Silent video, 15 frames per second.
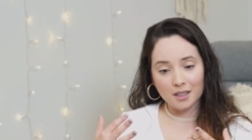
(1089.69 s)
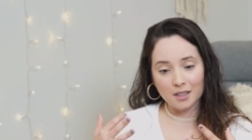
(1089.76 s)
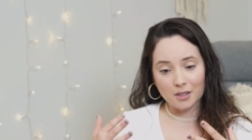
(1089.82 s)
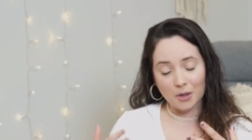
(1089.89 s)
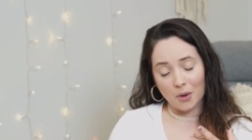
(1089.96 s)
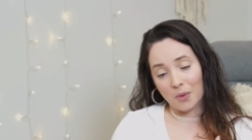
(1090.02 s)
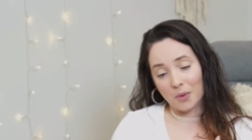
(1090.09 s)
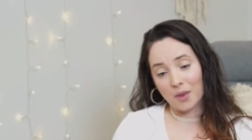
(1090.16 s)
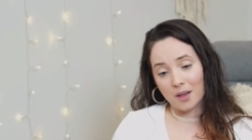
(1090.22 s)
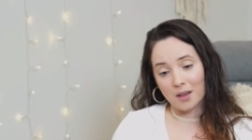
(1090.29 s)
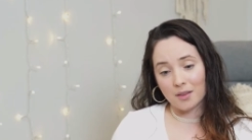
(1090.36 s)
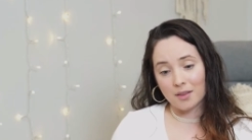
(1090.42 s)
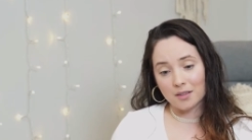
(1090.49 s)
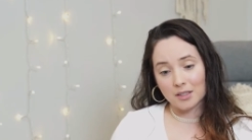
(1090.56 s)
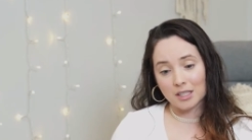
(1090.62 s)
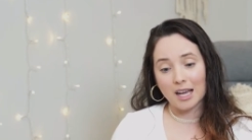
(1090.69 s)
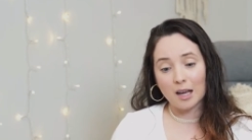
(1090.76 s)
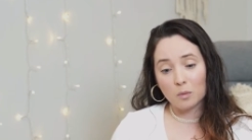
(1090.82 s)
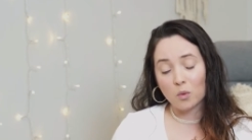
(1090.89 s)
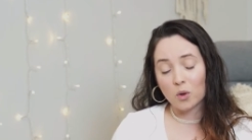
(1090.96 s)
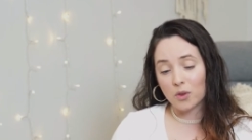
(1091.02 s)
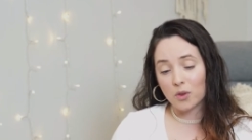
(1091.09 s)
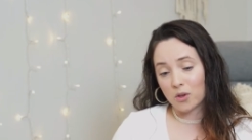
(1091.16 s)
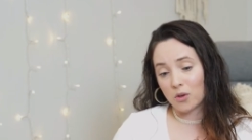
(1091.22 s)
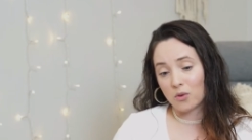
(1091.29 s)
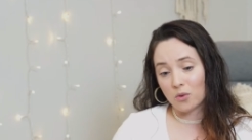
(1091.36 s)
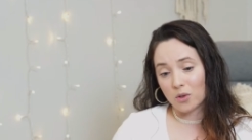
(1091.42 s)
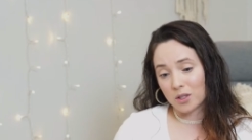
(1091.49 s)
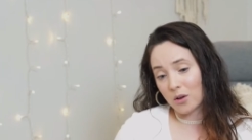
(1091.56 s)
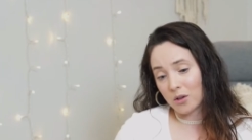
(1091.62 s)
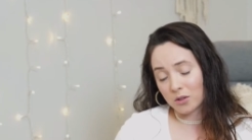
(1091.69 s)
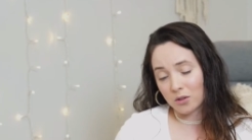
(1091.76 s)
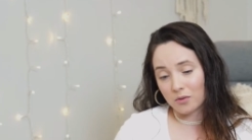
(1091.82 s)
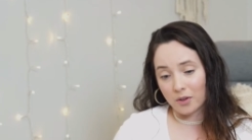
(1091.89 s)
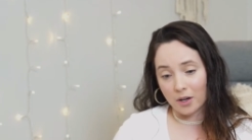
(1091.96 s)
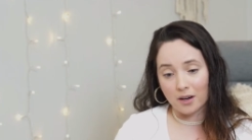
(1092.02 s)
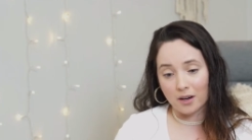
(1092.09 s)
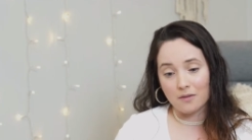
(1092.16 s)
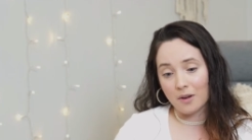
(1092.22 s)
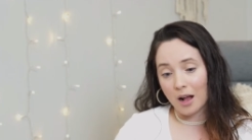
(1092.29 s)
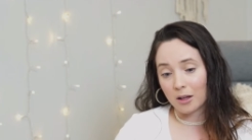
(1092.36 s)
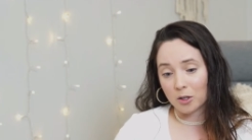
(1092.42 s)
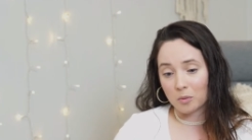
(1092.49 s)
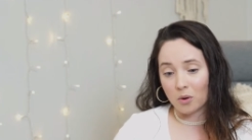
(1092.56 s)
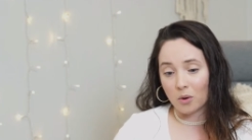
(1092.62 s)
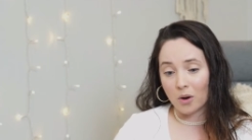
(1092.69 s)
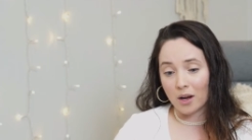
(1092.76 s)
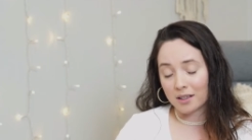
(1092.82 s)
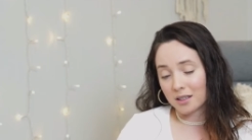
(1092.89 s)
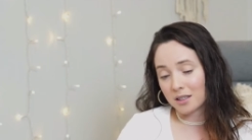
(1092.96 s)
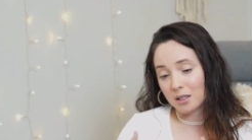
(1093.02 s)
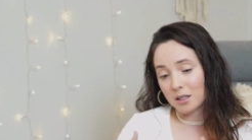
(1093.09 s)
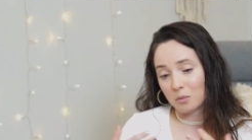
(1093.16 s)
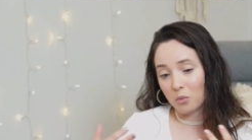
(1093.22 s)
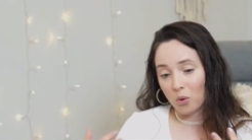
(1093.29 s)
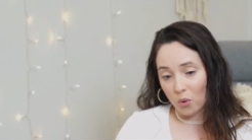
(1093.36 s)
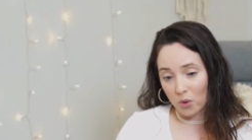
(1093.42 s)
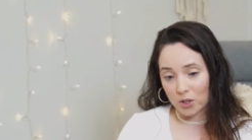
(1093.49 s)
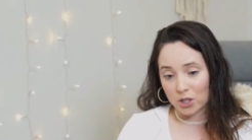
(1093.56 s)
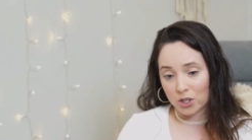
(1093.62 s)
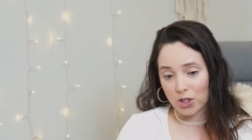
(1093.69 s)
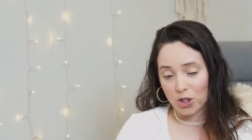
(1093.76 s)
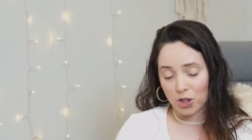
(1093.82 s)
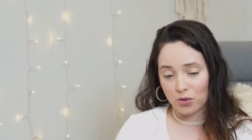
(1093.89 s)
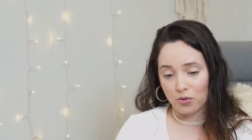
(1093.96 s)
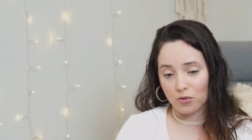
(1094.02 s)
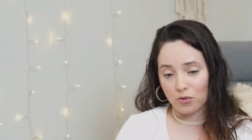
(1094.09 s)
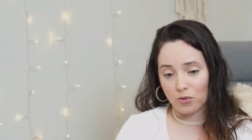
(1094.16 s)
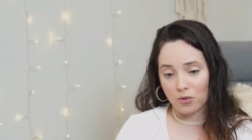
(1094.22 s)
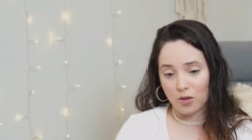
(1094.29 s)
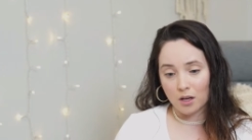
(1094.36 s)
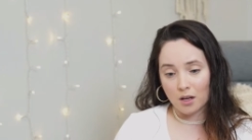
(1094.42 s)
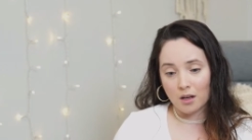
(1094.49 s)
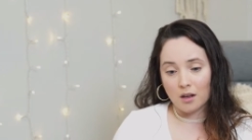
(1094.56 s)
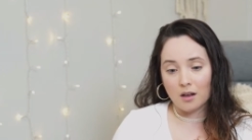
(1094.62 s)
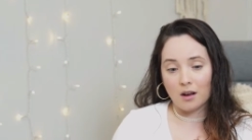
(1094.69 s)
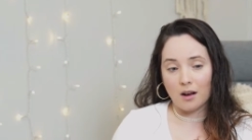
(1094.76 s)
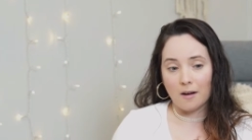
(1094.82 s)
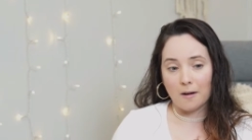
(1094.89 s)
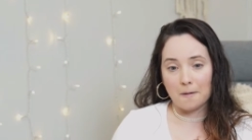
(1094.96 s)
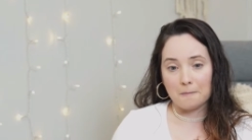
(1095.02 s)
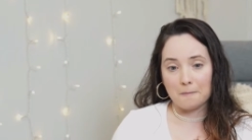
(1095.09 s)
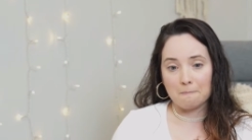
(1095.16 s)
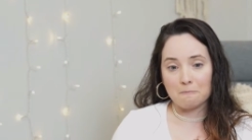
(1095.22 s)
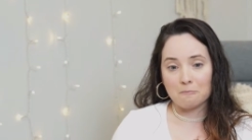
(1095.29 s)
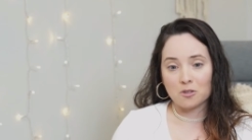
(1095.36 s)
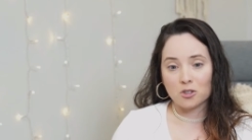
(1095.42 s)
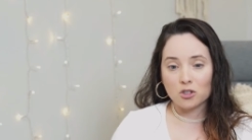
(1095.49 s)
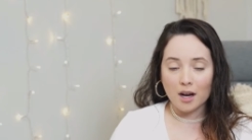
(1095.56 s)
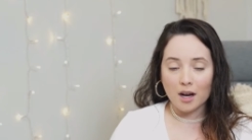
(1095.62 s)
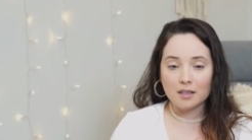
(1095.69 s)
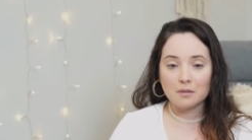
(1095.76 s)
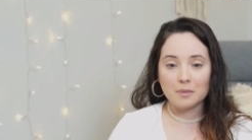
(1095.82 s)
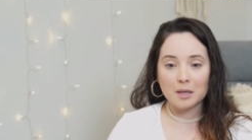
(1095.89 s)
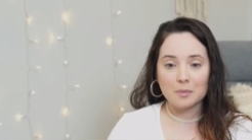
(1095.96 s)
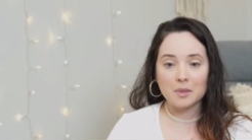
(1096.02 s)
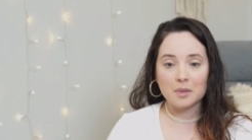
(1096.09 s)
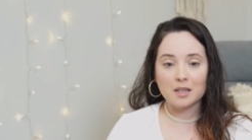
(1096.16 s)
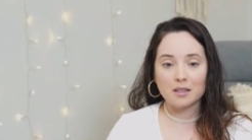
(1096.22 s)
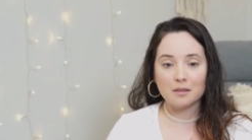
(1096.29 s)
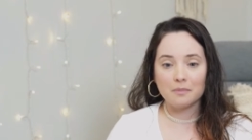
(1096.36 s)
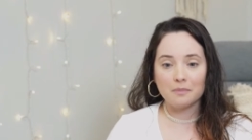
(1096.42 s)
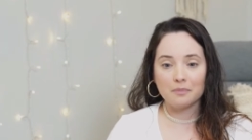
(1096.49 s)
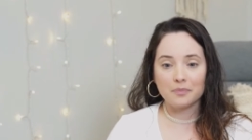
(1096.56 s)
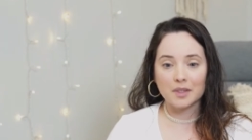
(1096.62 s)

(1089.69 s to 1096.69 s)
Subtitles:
you know, the time with you is also very valuable, and it's important to try to maybe